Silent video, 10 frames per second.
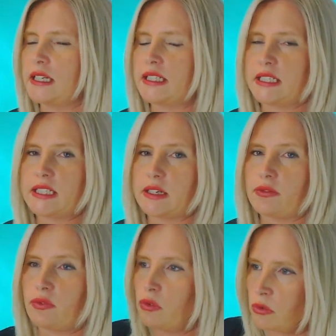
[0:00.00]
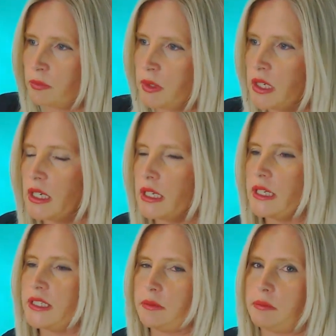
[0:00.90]
let it take form,
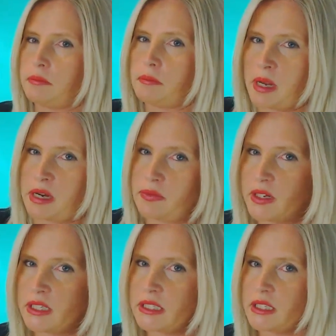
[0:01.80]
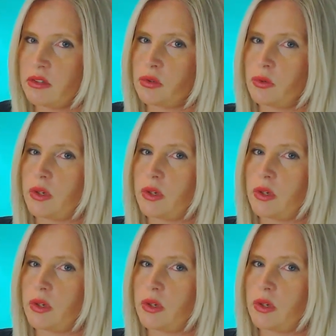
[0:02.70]
let it manifest, let it